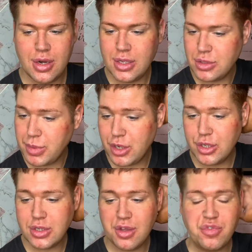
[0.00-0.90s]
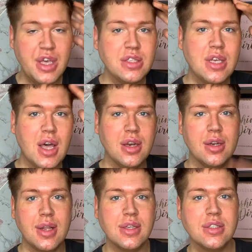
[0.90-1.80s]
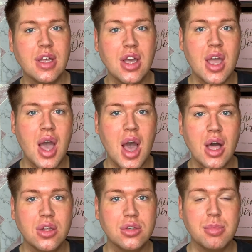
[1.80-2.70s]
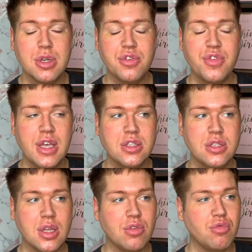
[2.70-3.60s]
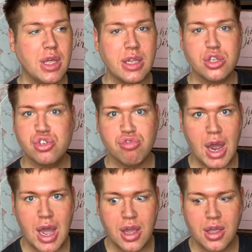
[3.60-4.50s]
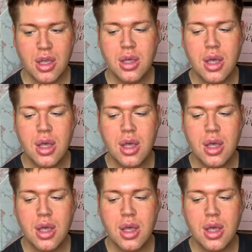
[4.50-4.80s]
it's because I fake tanned last night and my face is like really dry.